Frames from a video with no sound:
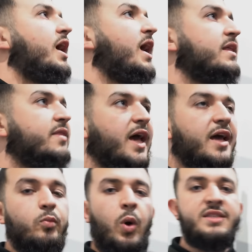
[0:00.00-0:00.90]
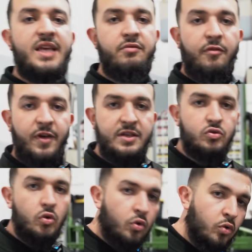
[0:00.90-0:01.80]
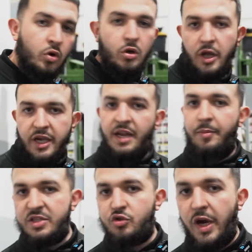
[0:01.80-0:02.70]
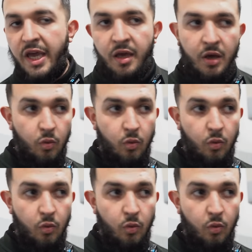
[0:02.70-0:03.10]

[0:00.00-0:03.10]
And then once everything's all looking a bit straight,